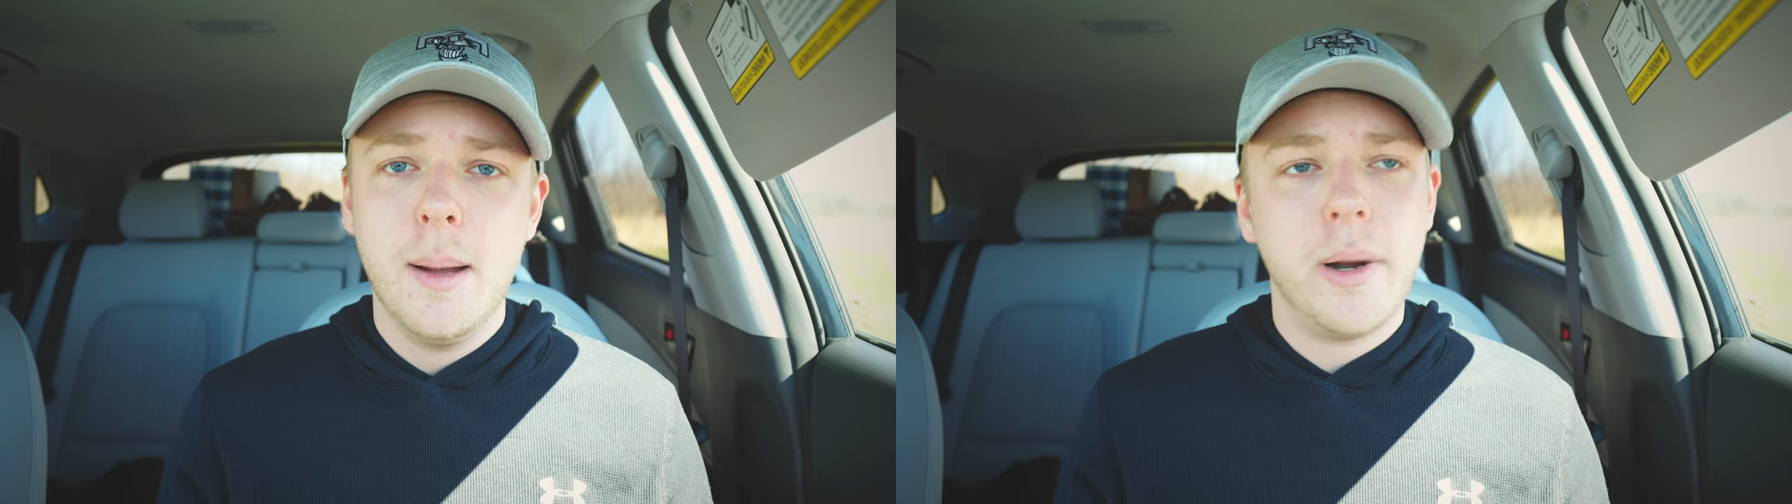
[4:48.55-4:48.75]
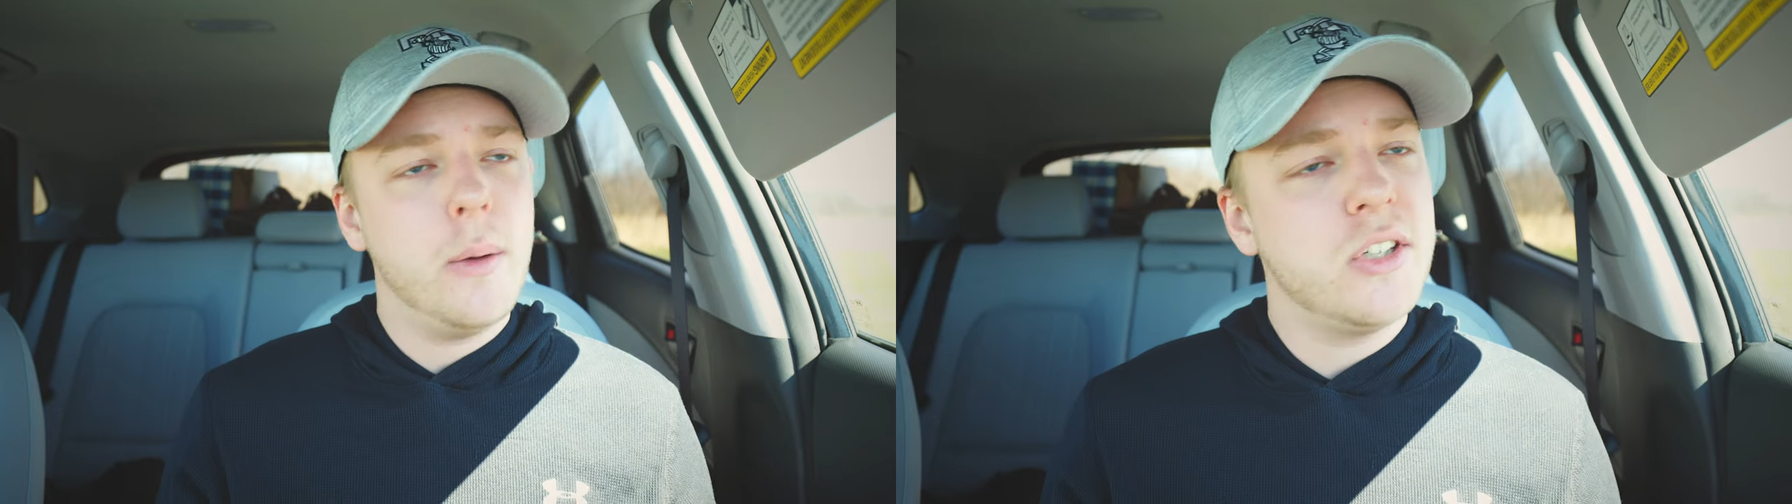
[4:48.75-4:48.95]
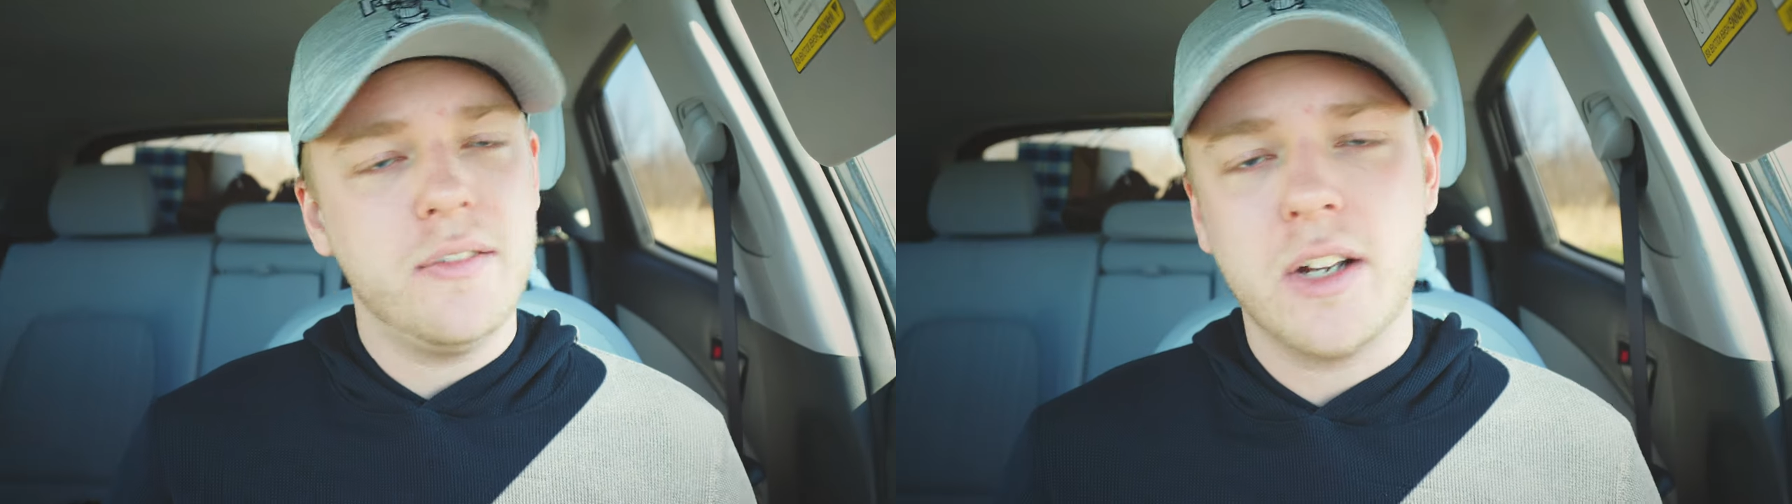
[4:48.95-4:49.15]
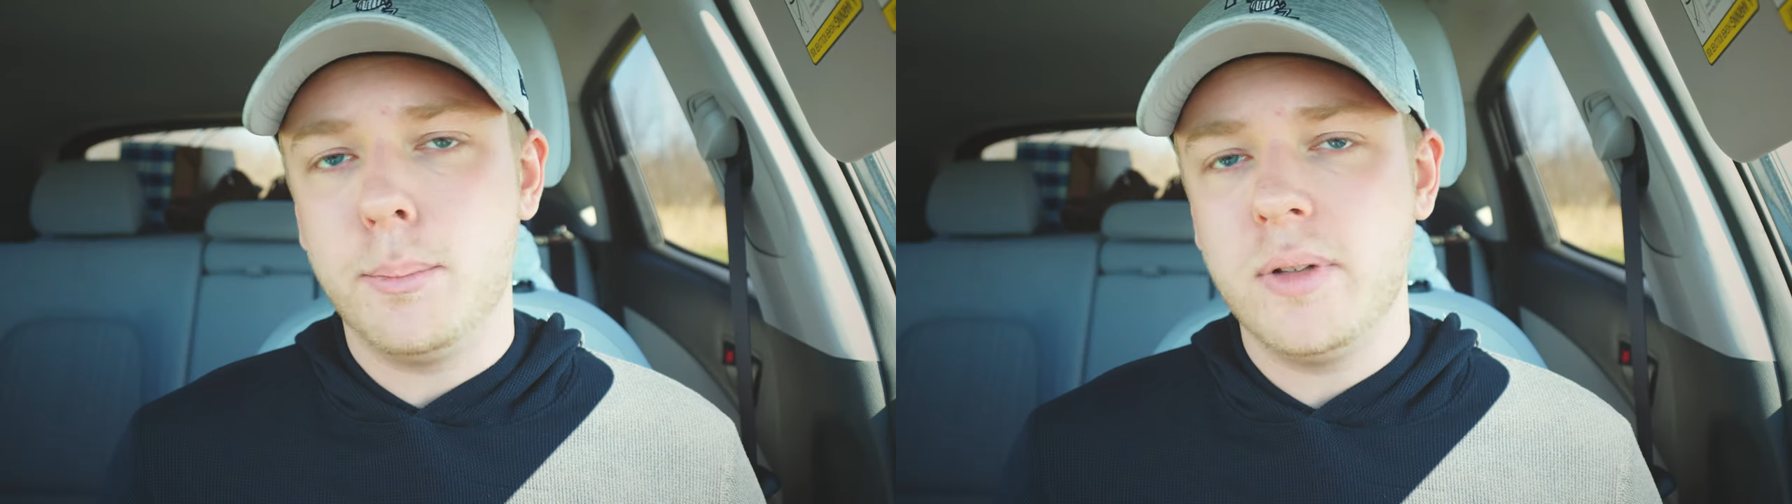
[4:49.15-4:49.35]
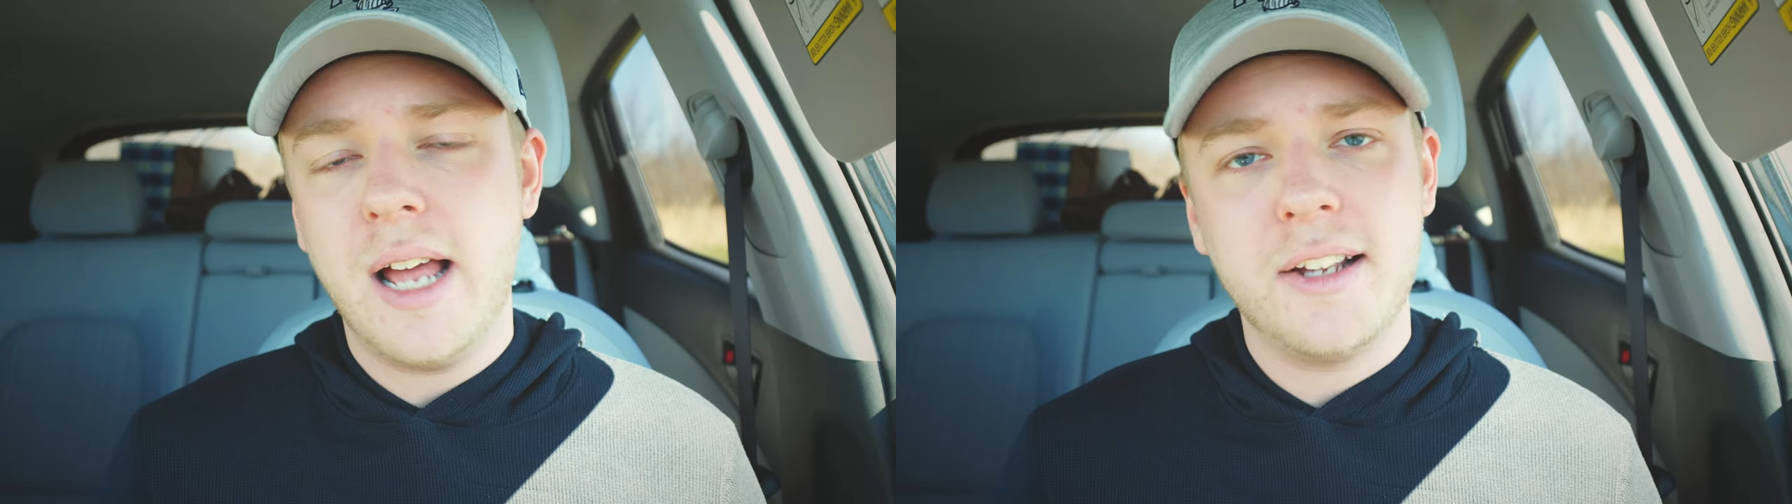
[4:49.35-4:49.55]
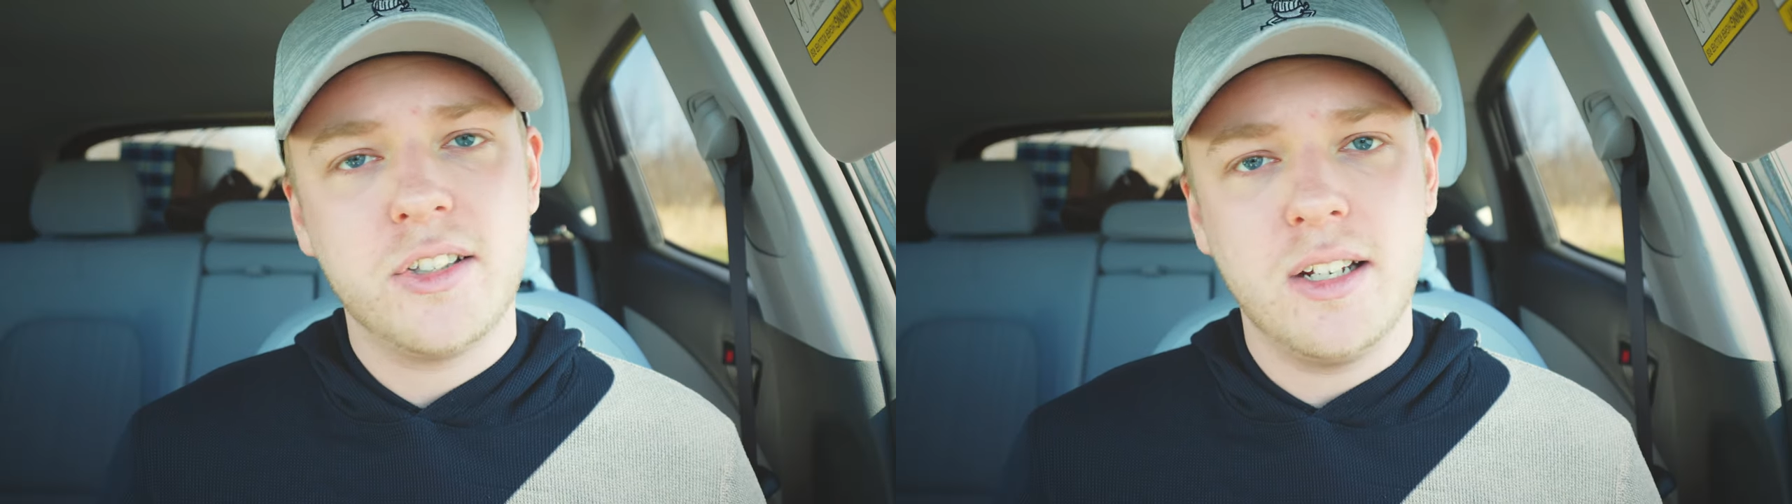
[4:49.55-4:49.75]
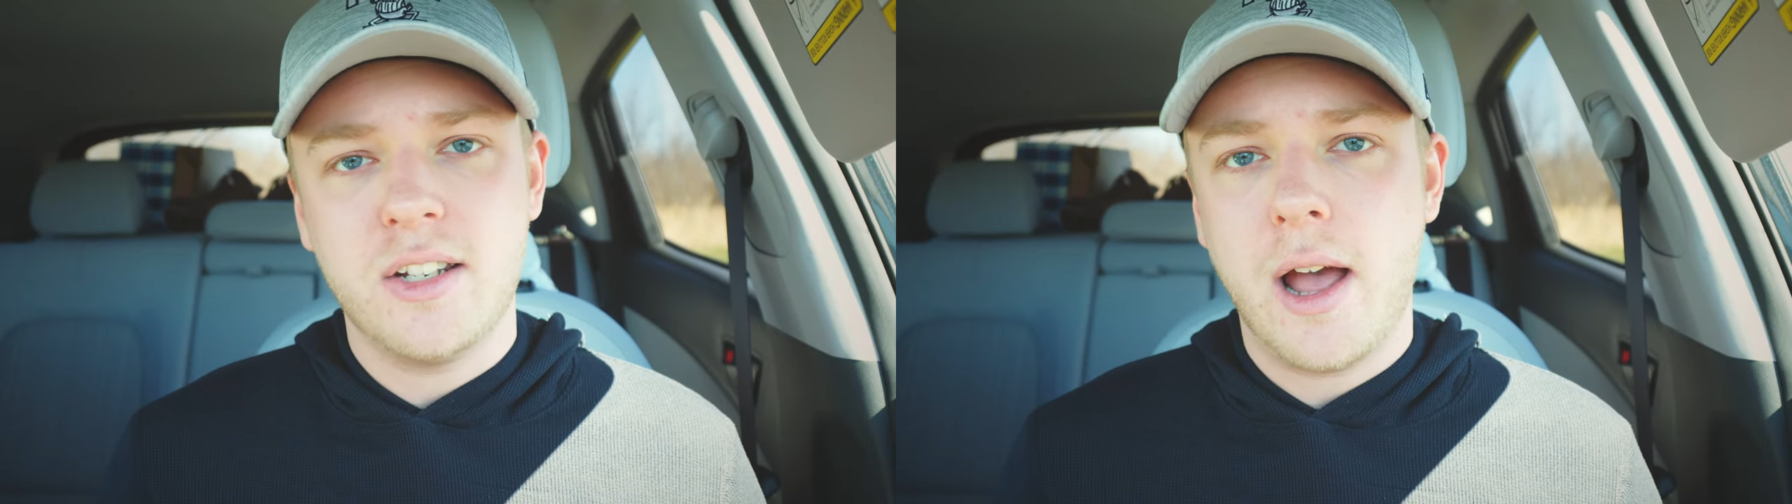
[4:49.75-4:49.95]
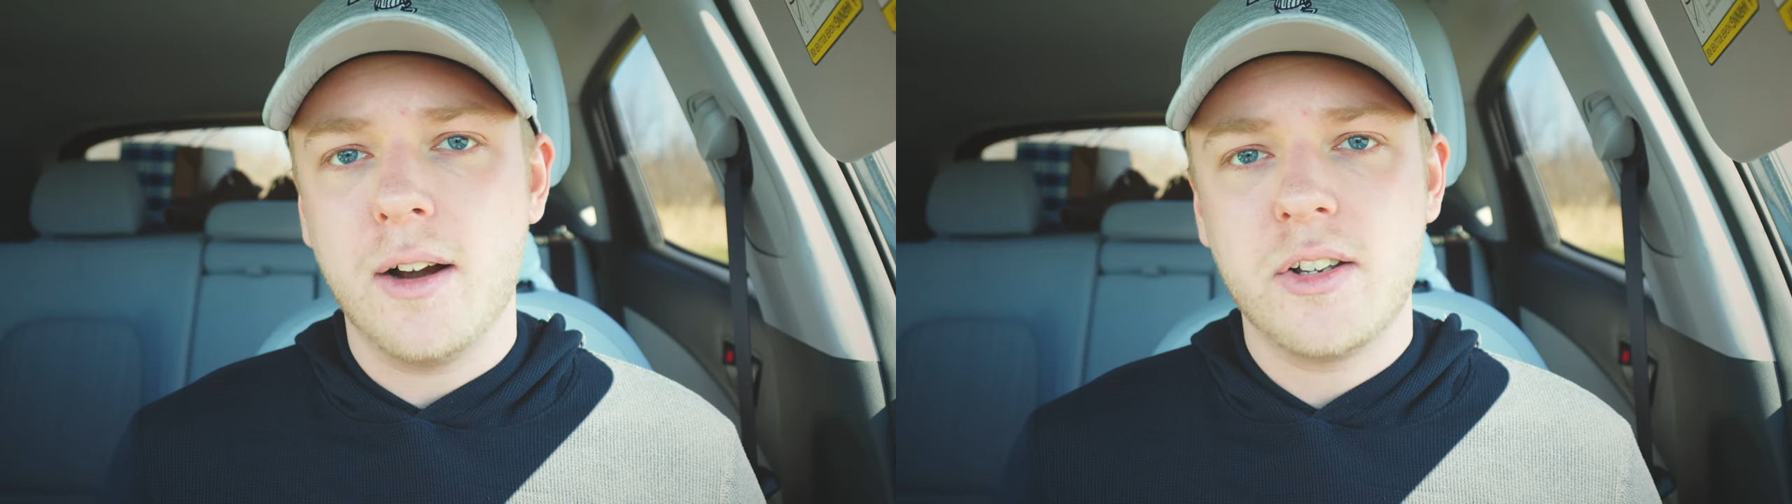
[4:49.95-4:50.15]
but I was having a blast the
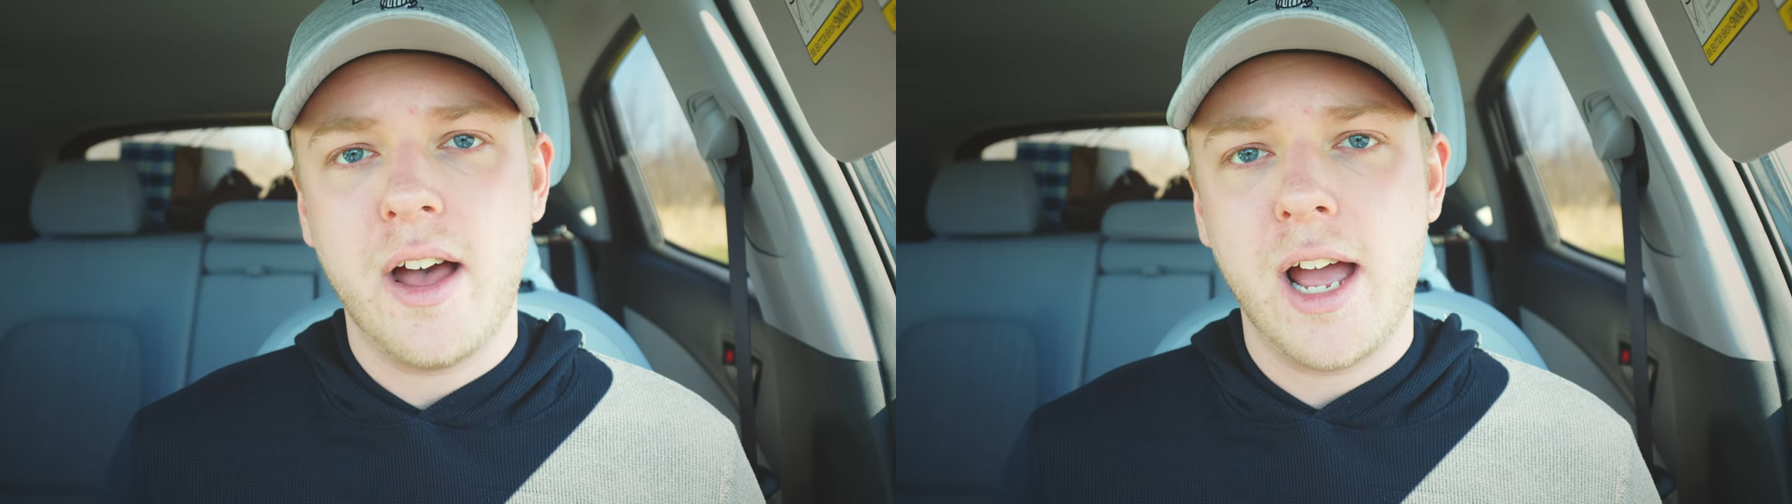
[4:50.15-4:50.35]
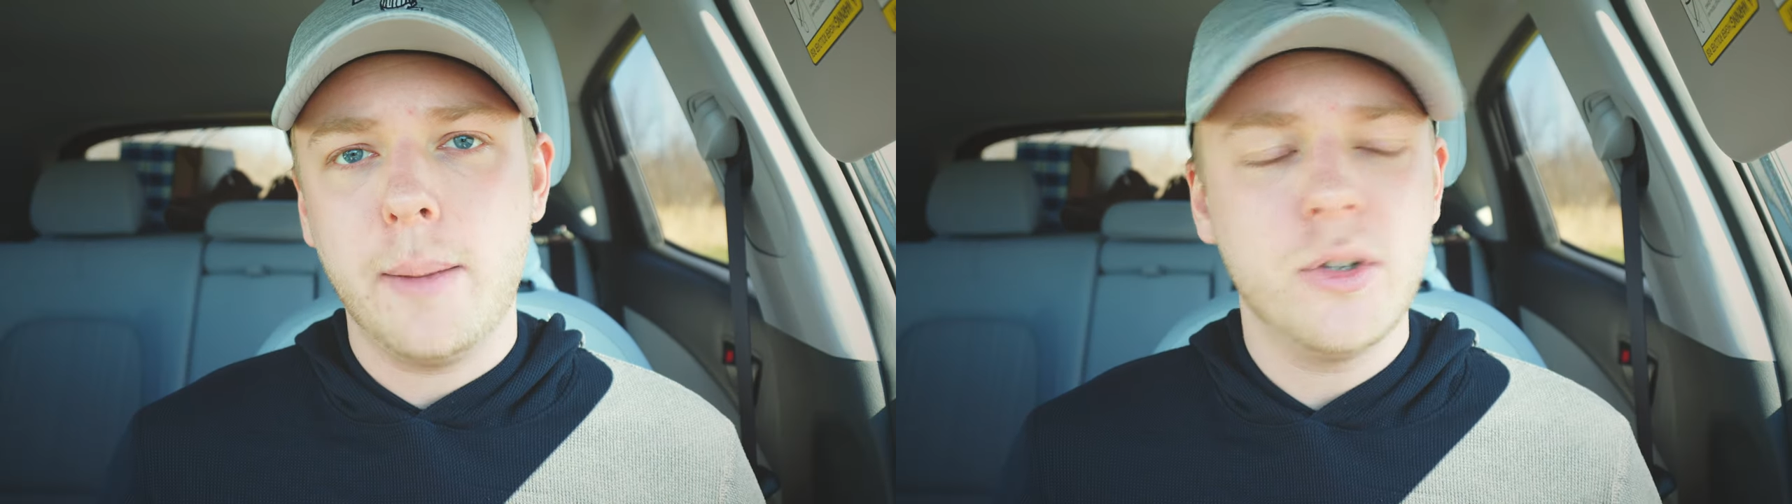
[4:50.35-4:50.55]
entire time.